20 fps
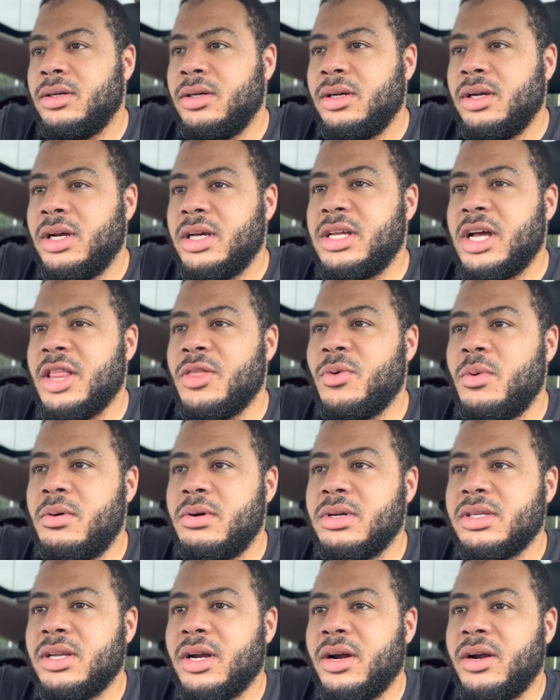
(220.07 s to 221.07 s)
Because the other one
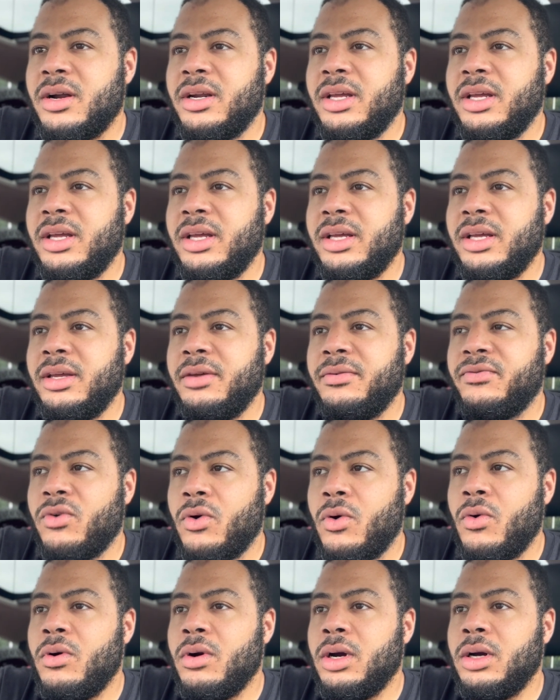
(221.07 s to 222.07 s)
was
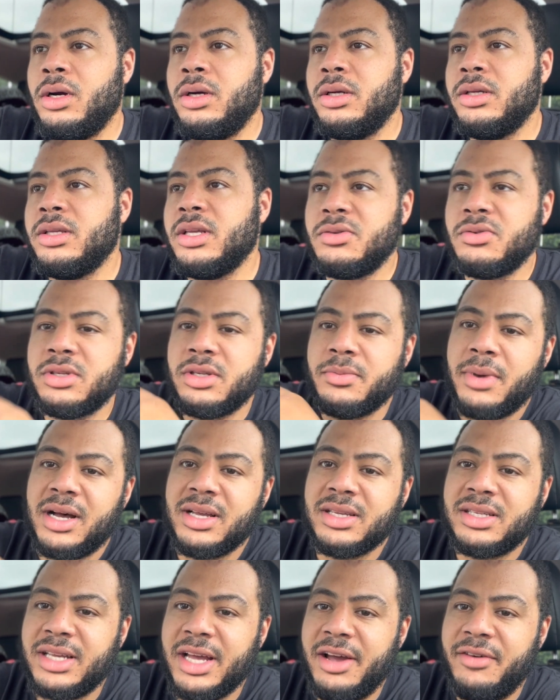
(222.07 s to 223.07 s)
thirty-four. This was
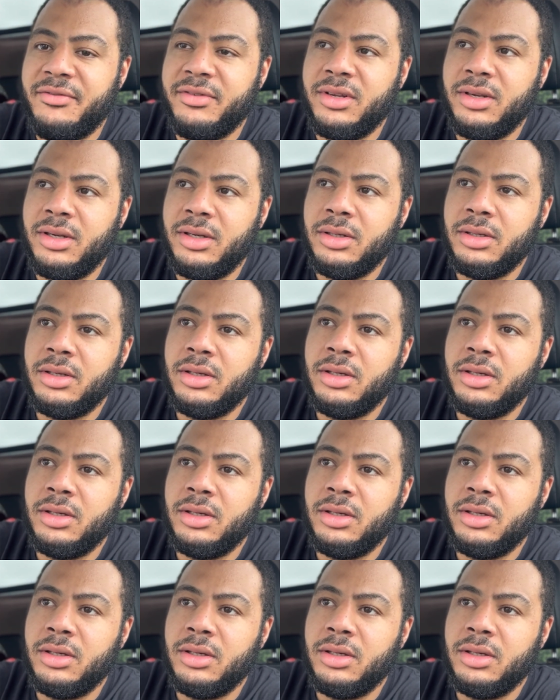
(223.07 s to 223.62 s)
about seven.